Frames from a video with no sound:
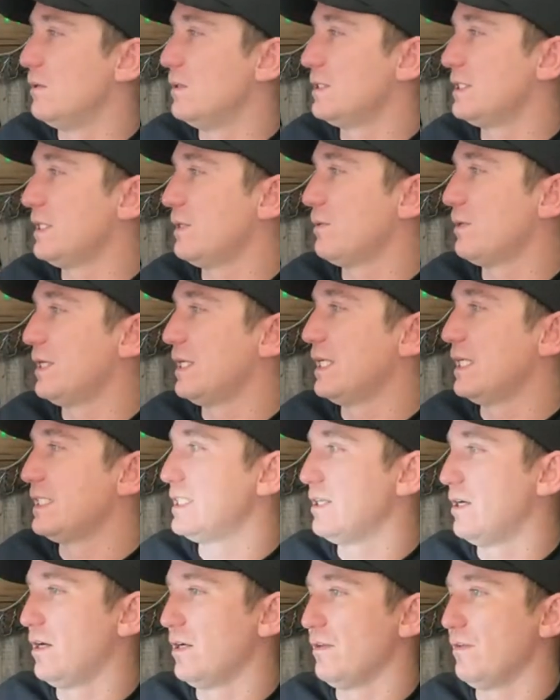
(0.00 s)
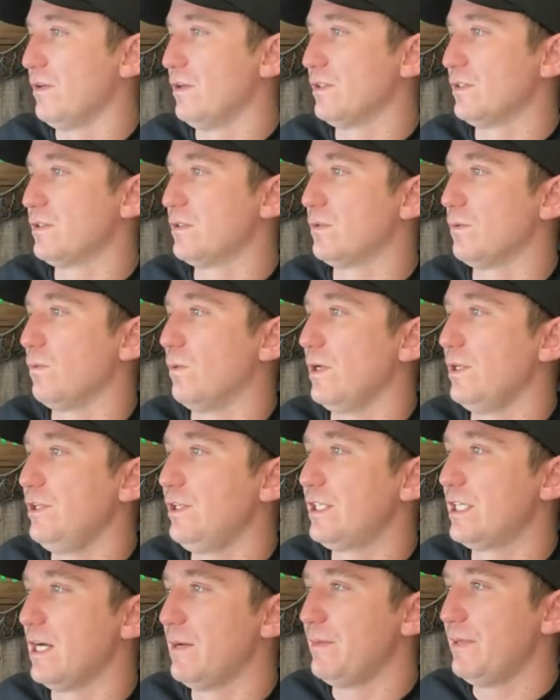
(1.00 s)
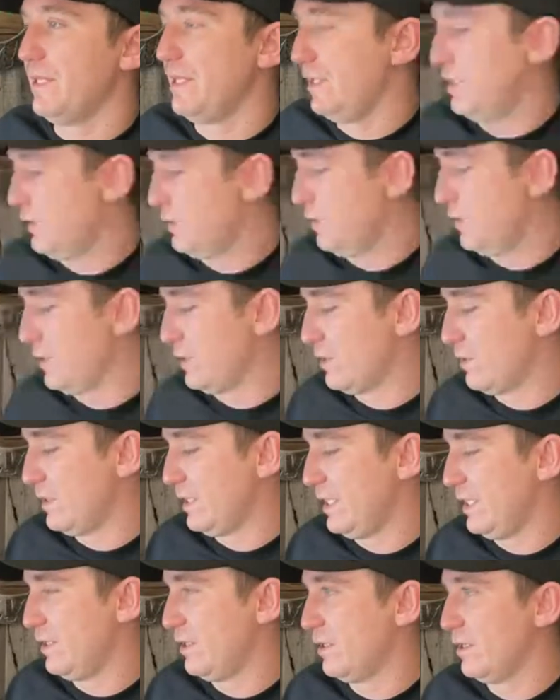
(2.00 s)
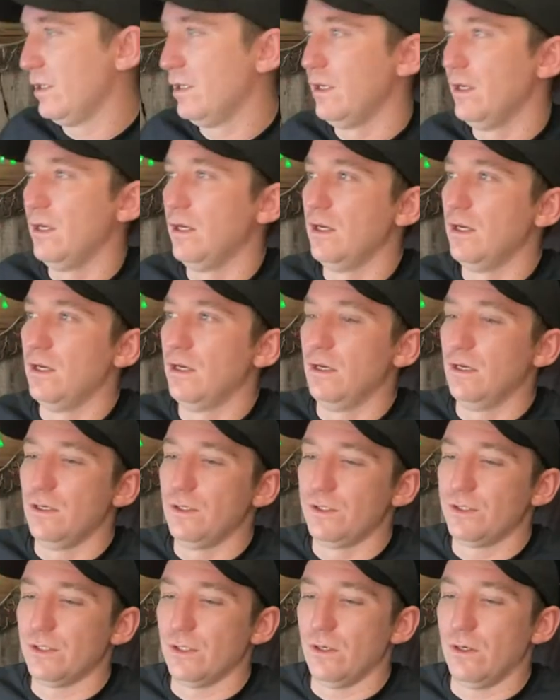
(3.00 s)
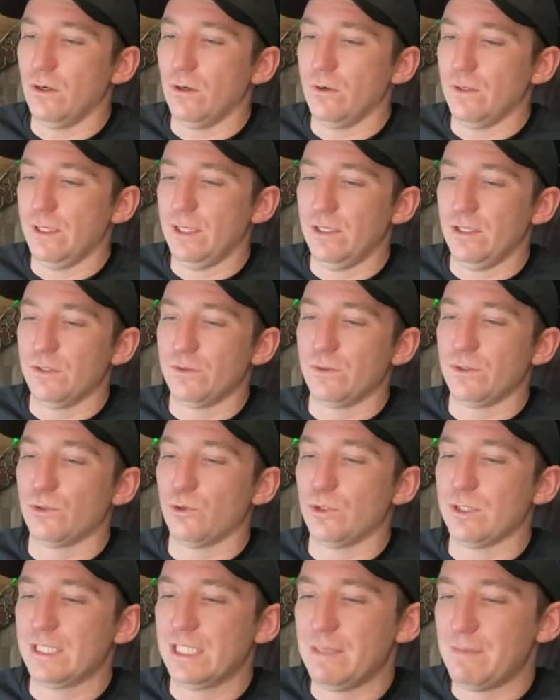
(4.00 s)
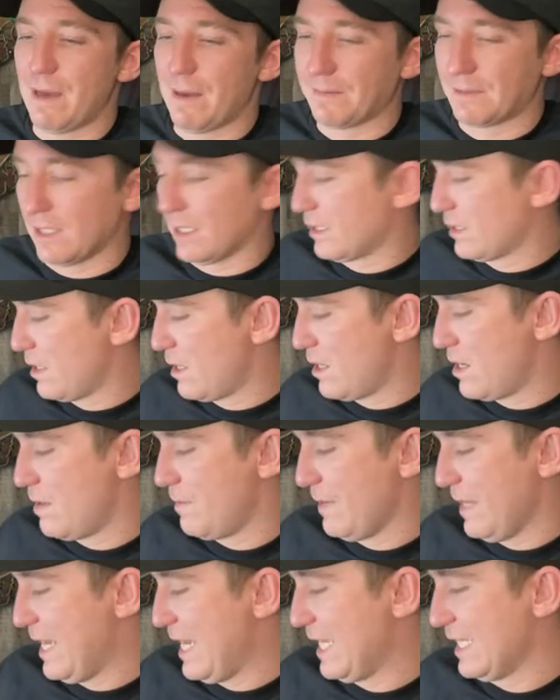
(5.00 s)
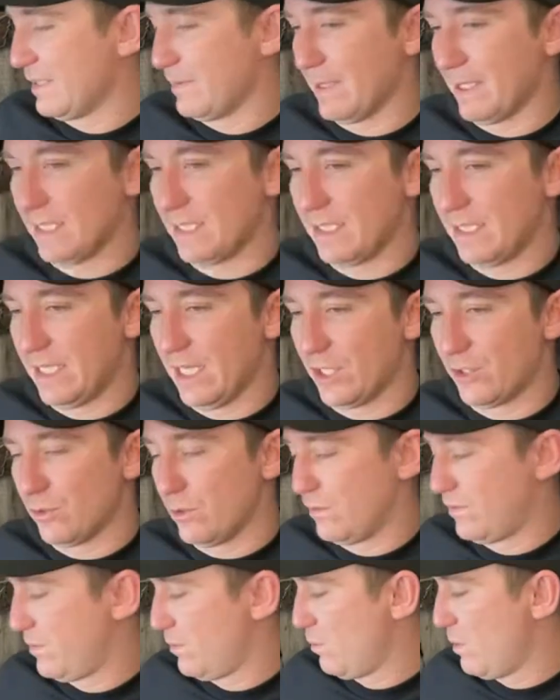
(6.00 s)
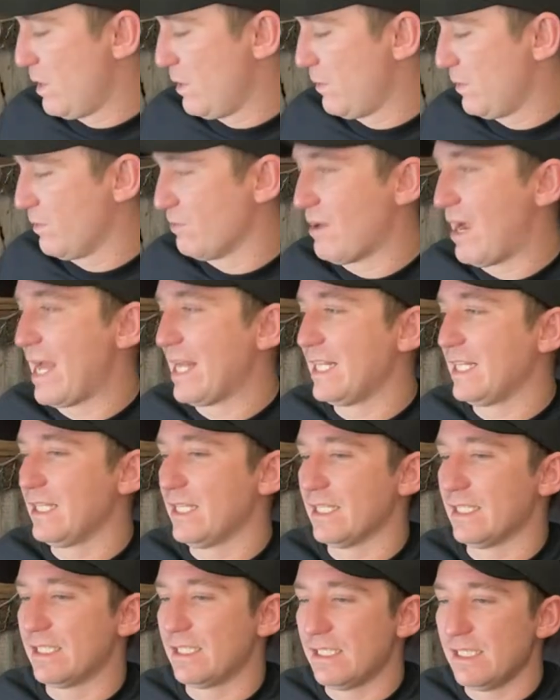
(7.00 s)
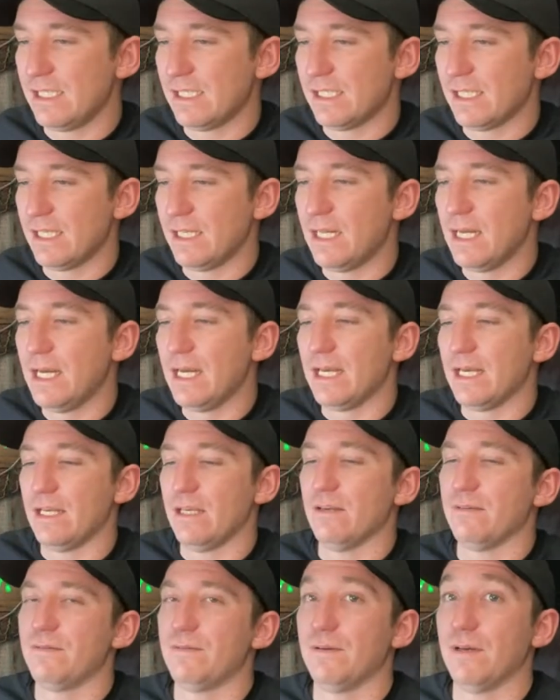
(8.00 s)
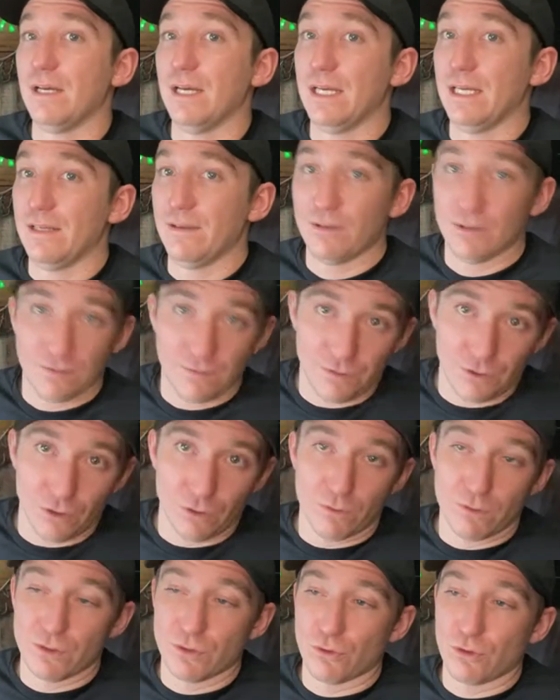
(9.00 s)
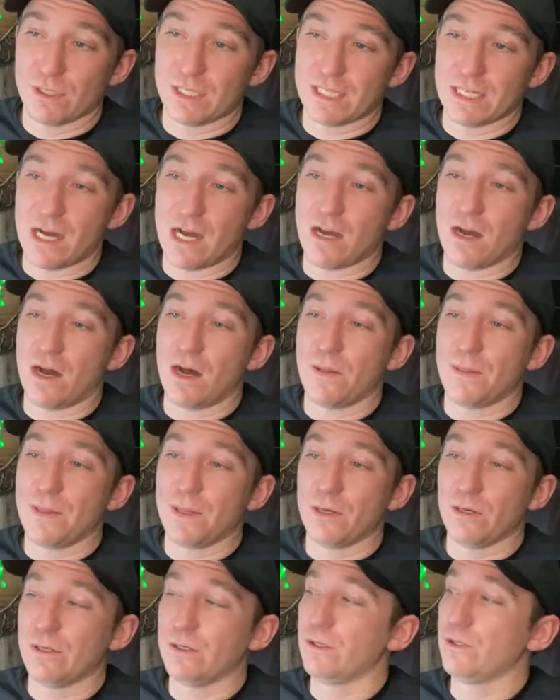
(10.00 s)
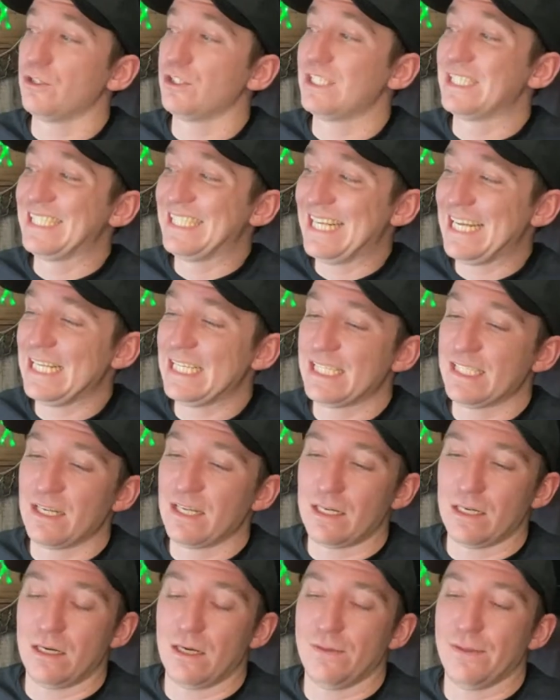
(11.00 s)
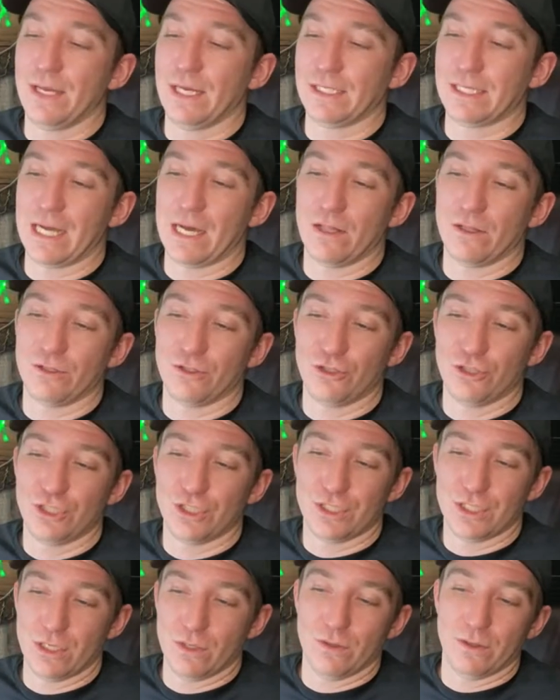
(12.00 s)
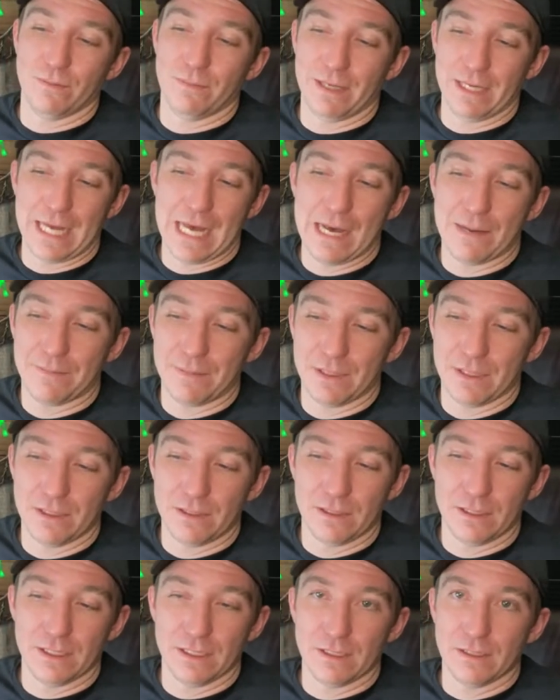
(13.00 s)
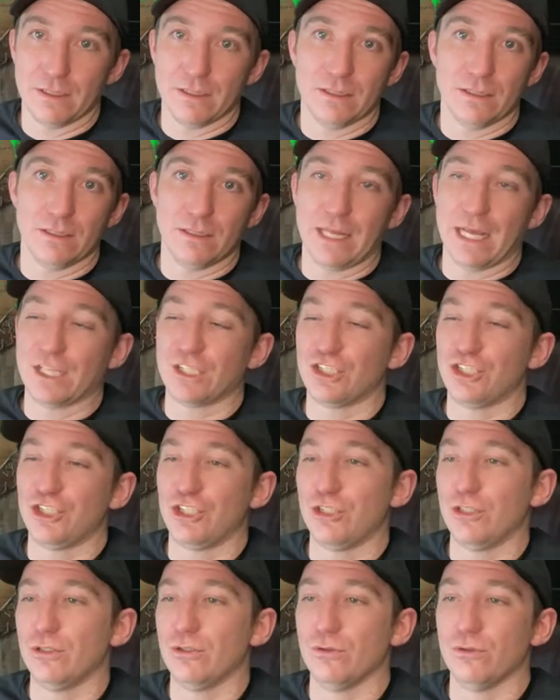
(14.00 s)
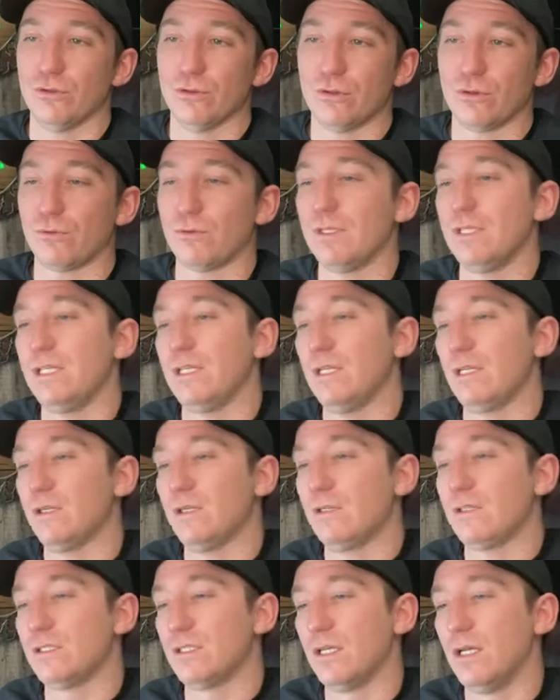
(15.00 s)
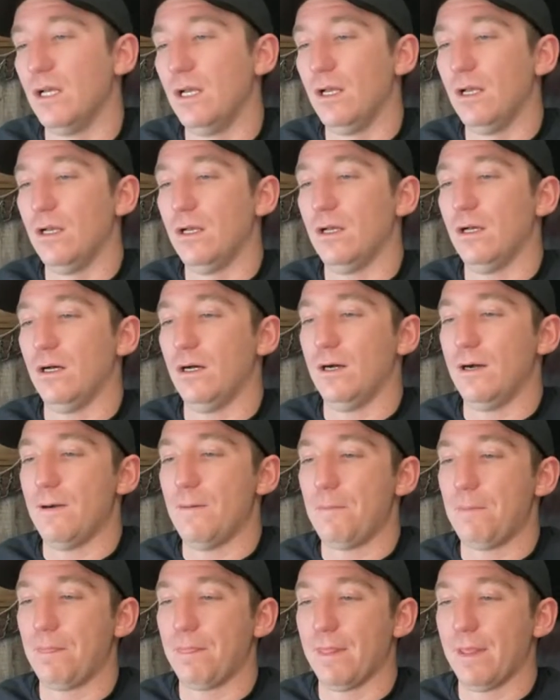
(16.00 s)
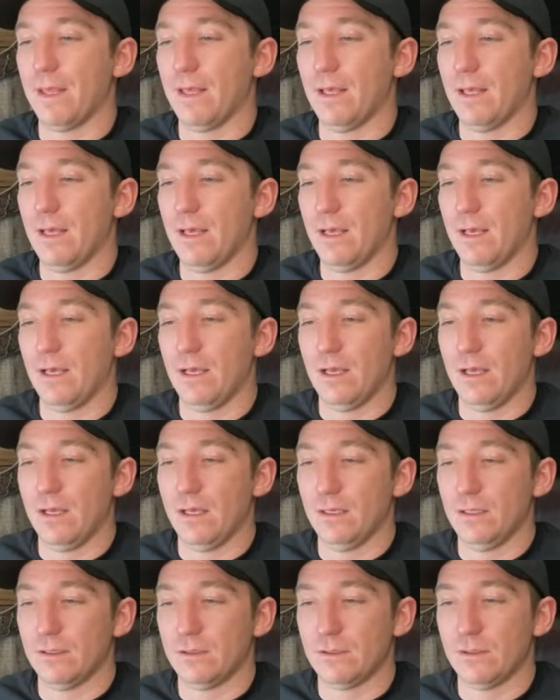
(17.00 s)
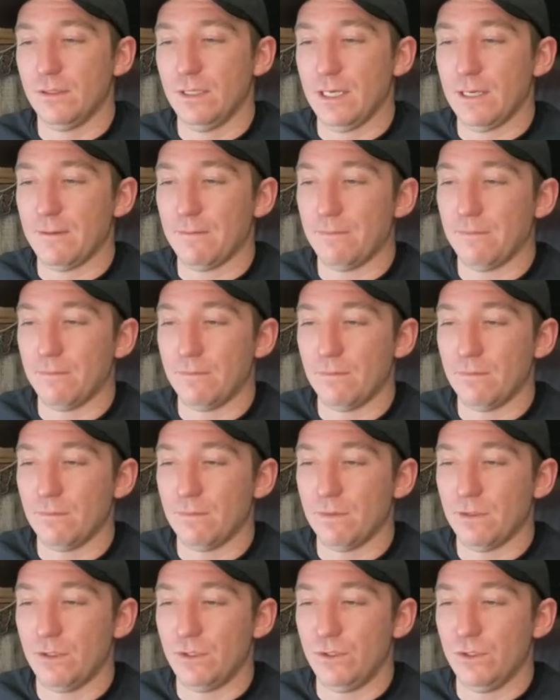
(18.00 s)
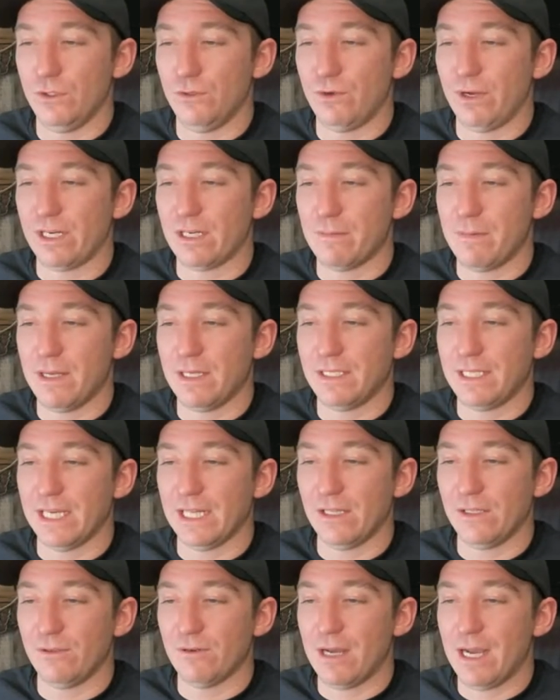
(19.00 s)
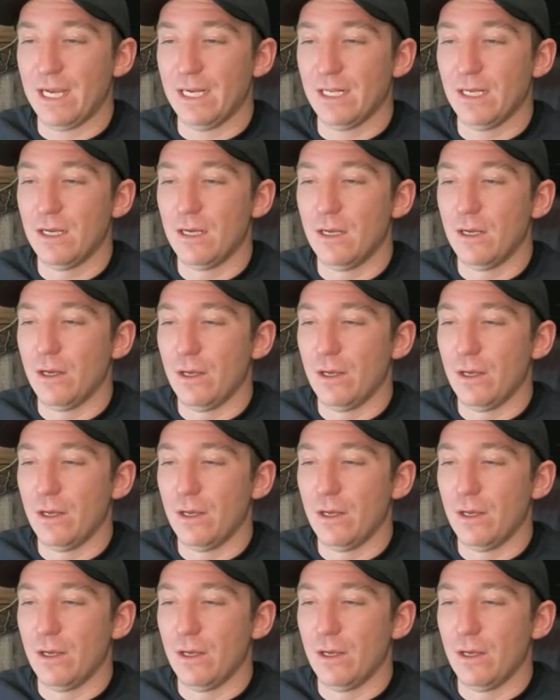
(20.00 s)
Once again, we're getting a ton of those. When you come in here, where you go to here, so here's resortskimaps.com. It has my schedule for where we're riding this season. If if your resort's not on there or your state's not on that calendar, just know it might happen in next year or three years. Um, so yeah. Do you recommend Telluride?